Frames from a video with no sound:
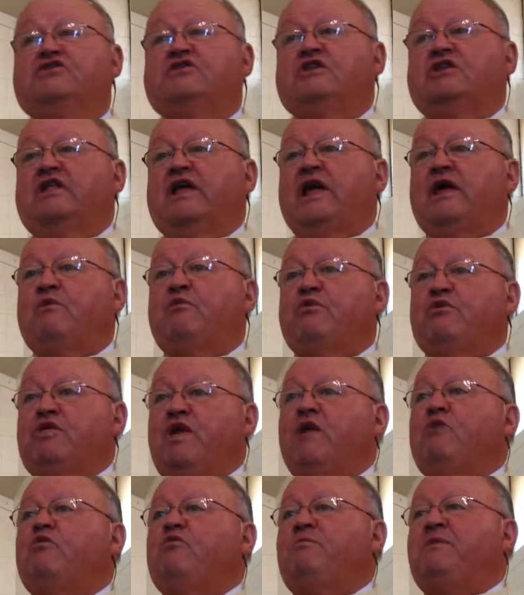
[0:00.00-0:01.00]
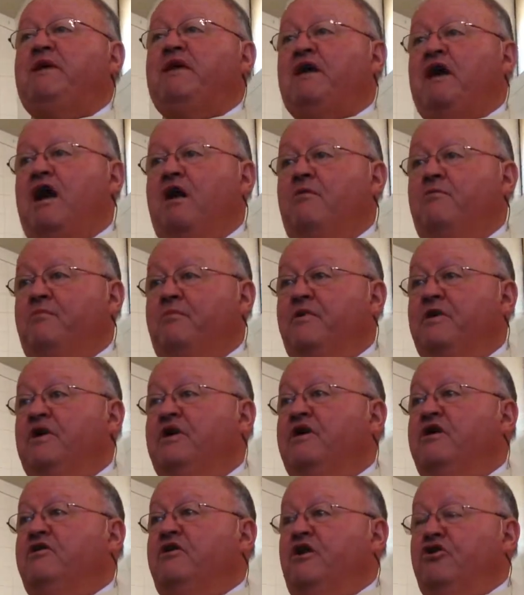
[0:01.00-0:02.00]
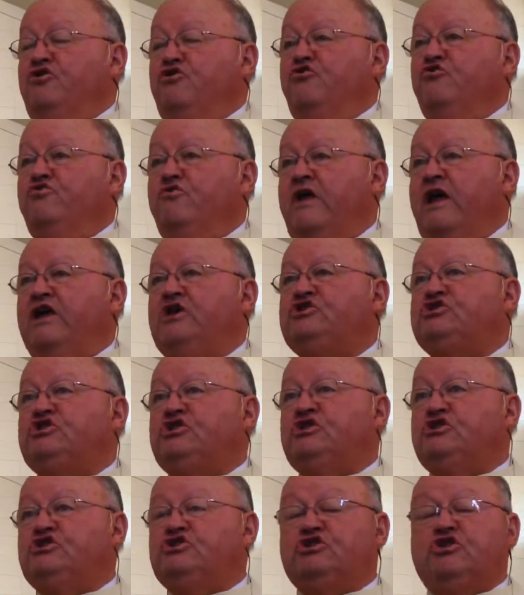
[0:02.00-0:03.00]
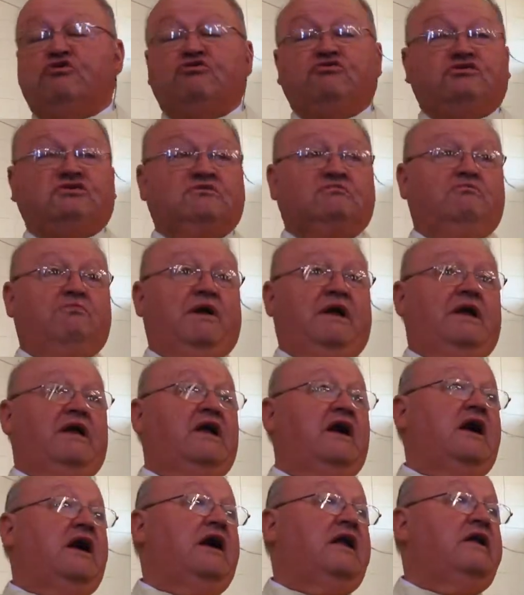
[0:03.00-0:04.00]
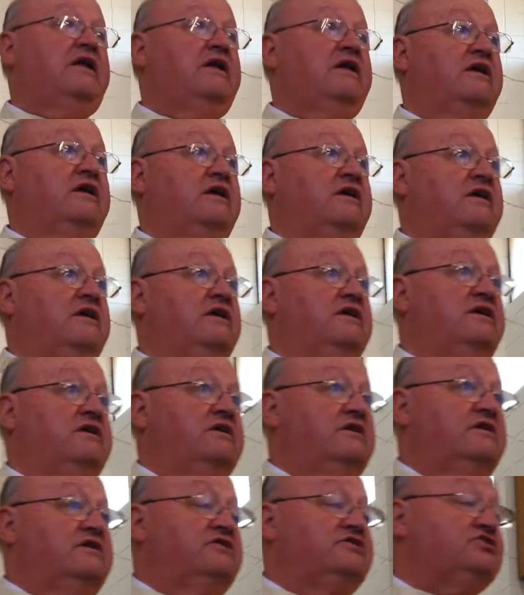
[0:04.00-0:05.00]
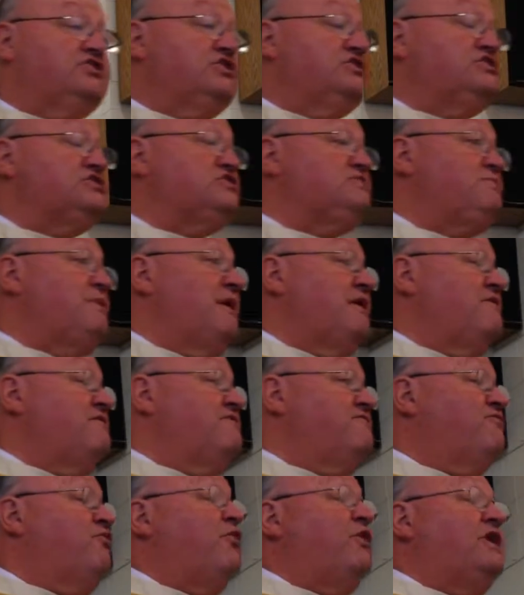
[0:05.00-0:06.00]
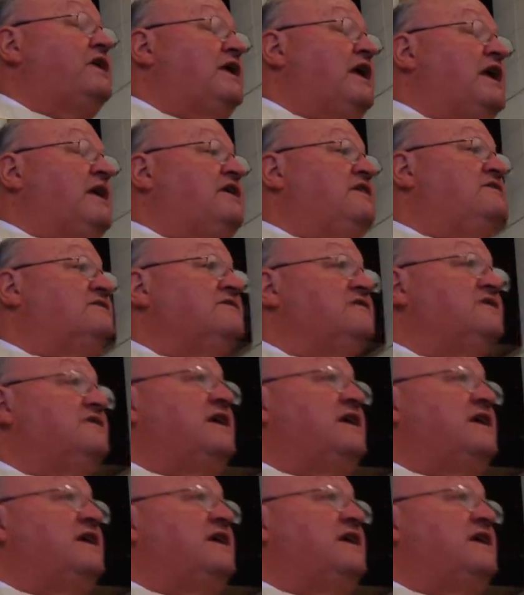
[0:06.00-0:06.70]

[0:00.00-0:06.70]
the land where they would become a new nation chosen by God. Jesus spent 40 days in the